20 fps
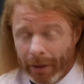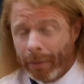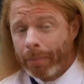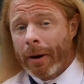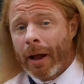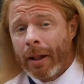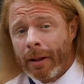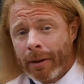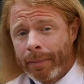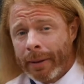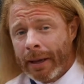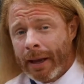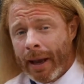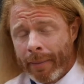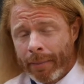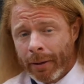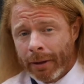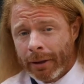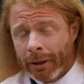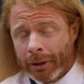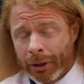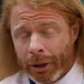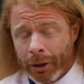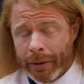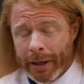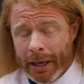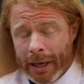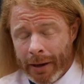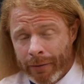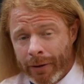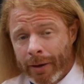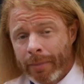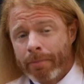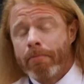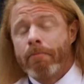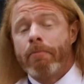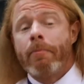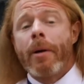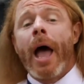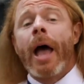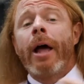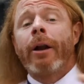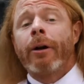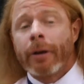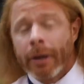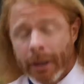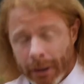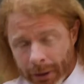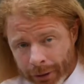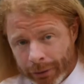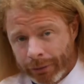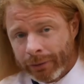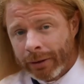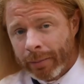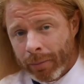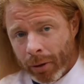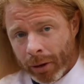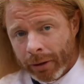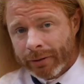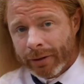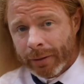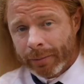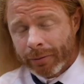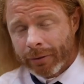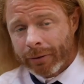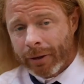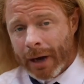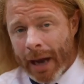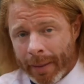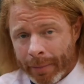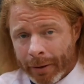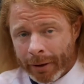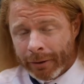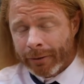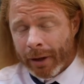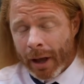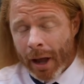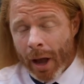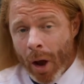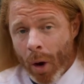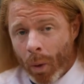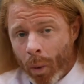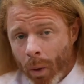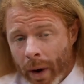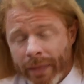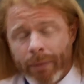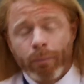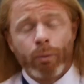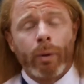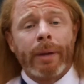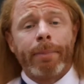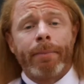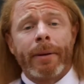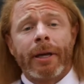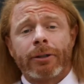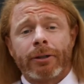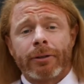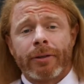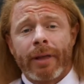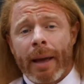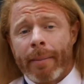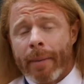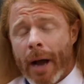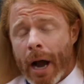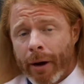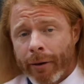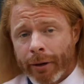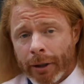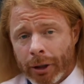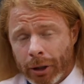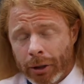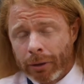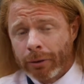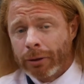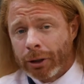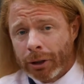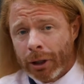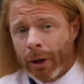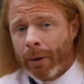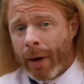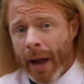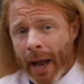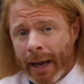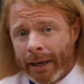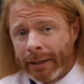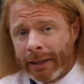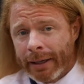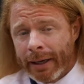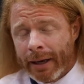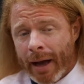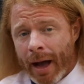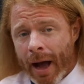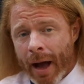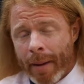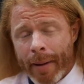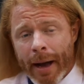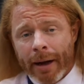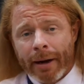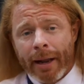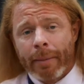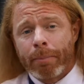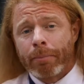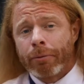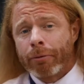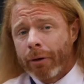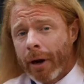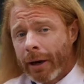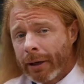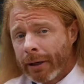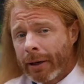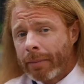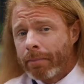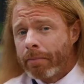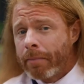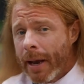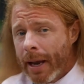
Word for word: they'll probably be able to do even better at losing more subscribers when we pitch them our new show idea about a pregnant